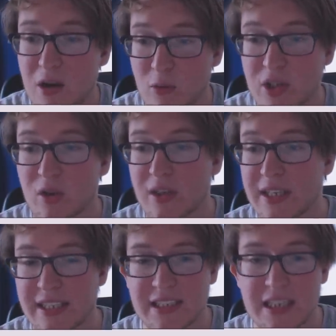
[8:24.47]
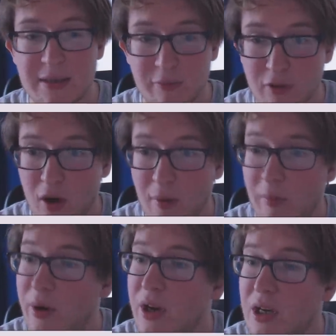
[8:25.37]
We're talking a team
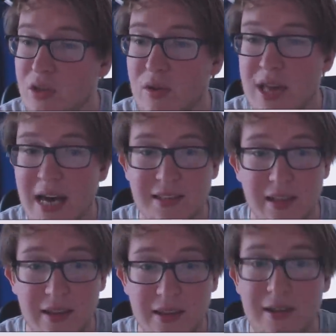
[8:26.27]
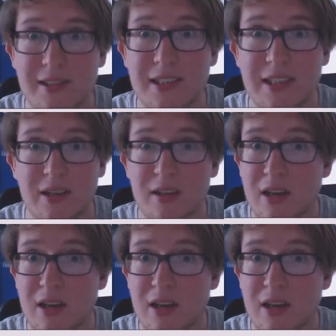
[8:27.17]
from 2013,